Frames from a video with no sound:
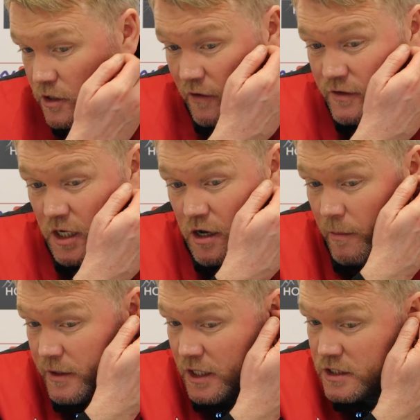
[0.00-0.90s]
obviously a
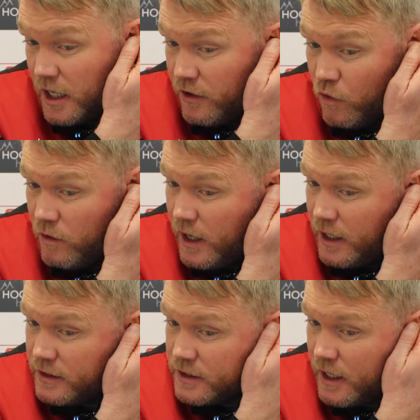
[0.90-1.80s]
competition I know,
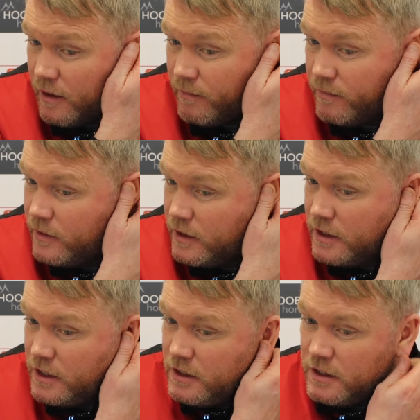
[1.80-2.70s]
and
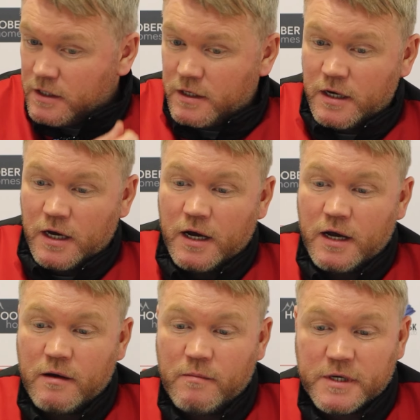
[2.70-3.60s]

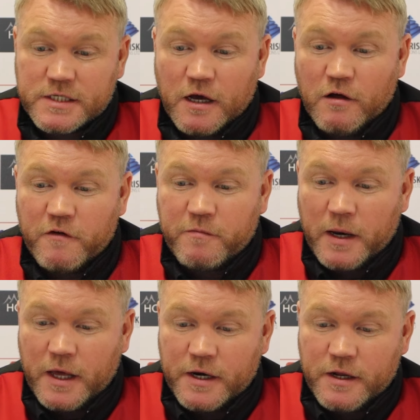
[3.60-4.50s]
myself, I've
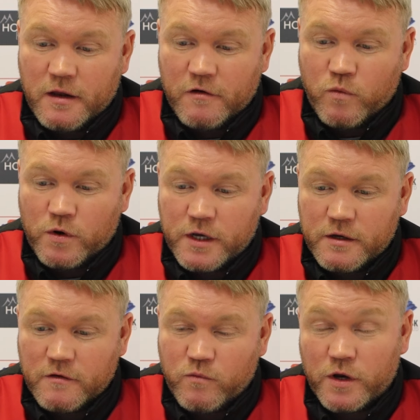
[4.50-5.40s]
played in it and I've won
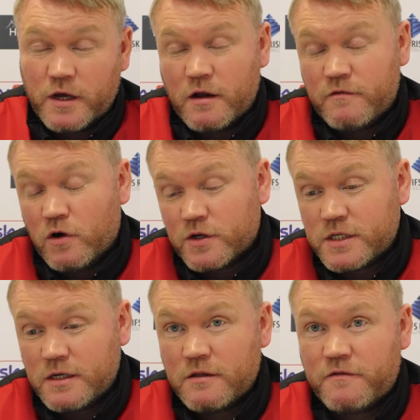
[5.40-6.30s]
it and I've
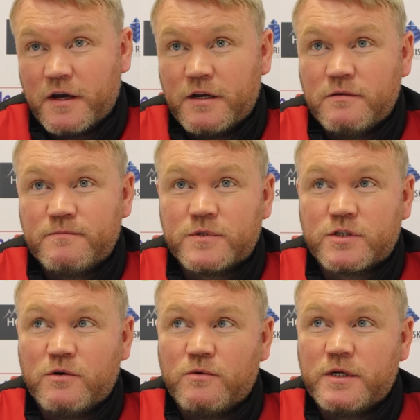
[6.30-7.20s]
lost it, the final.
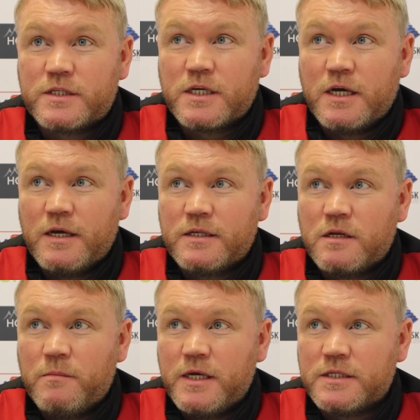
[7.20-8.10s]
So it's
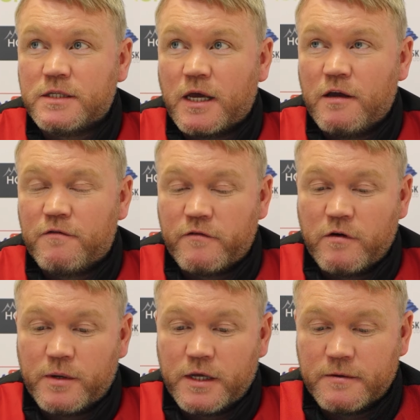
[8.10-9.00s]
an amazing day for
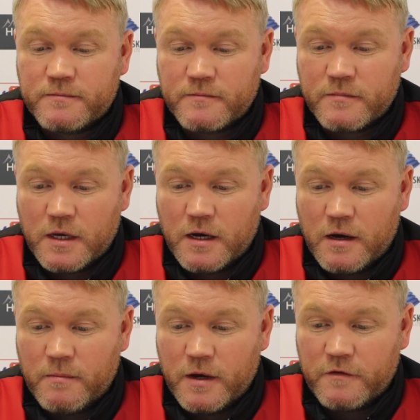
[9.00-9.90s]
everybody,
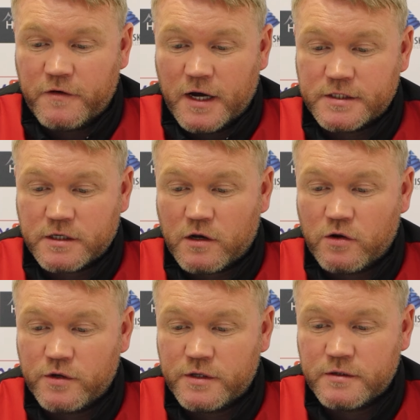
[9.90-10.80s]
and fans
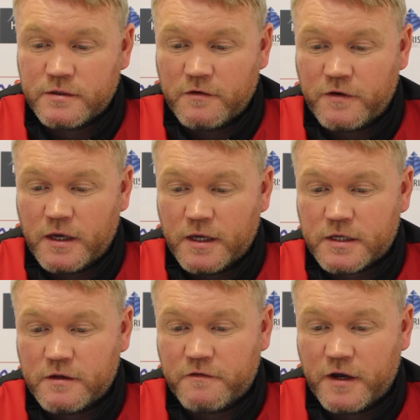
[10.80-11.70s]
included, if you can get
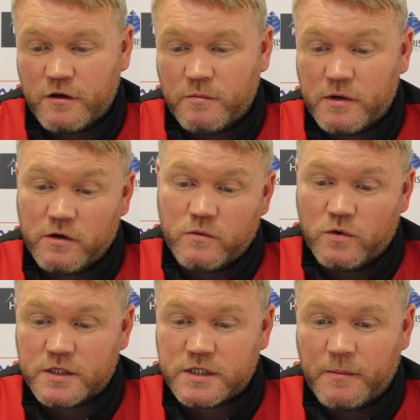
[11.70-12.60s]
to the final, but like,
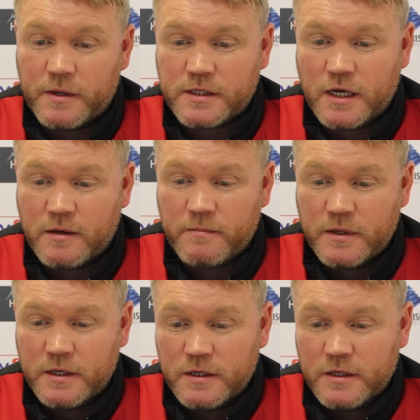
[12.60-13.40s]
one step at a time.